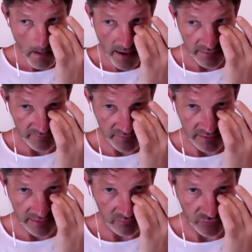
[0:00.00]
and you feel a
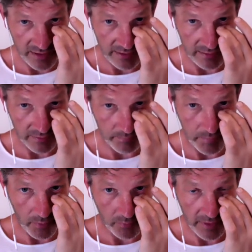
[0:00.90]
little wrinkle in the
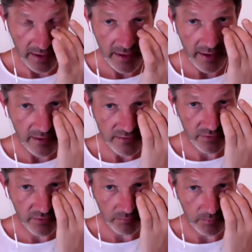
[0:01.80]
bone, and that's your
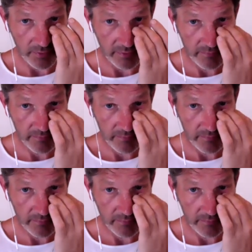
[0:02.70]
third point.